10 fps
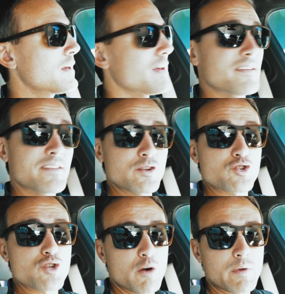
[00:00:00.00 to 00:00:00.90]
He's gonna
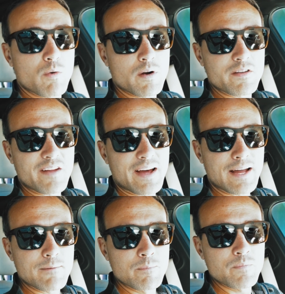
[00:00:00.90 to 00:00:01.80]
show me where it's
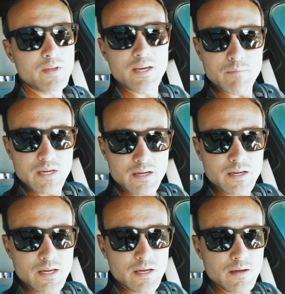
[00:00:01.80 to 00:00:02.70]
at, get me a
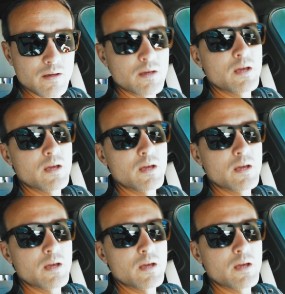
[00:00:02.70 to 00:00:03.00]
key,